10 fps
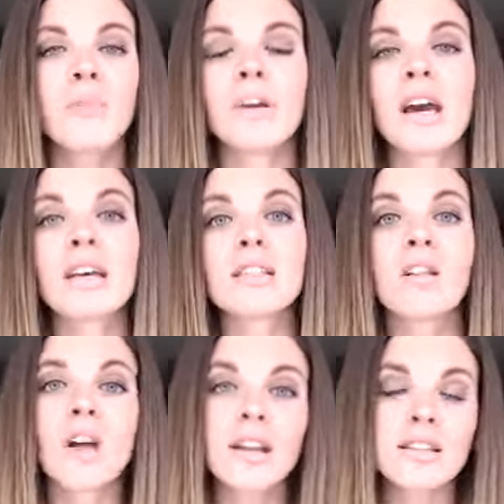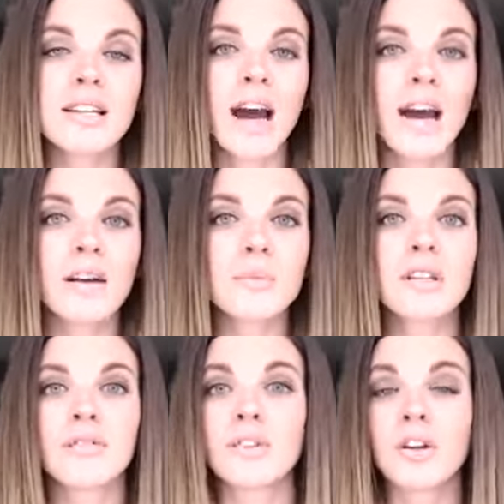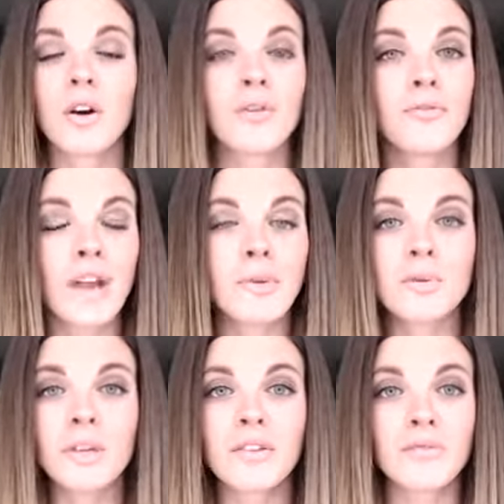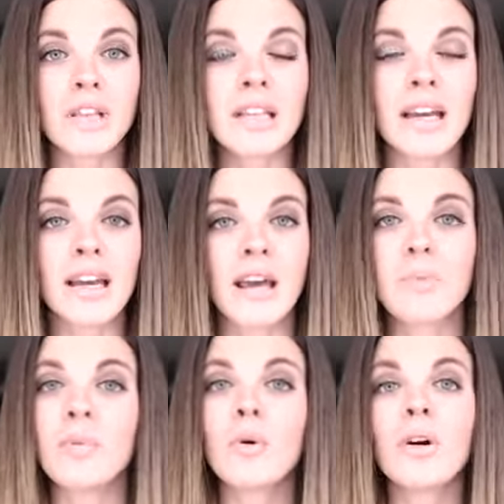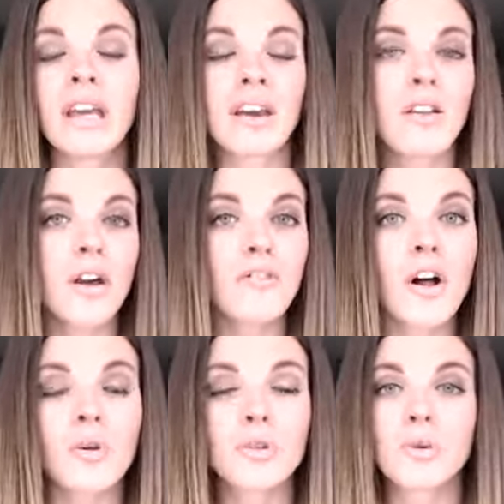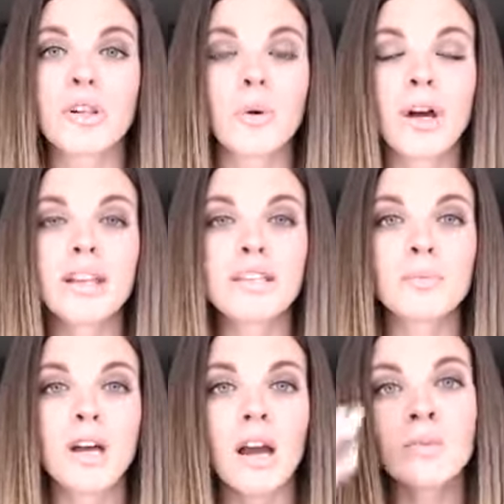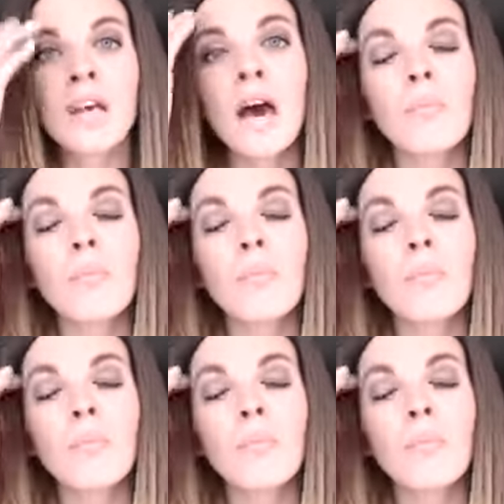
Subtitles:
Because a lot of the times, fame is really fleeting and people will get a lot of followers really quickly sometimes,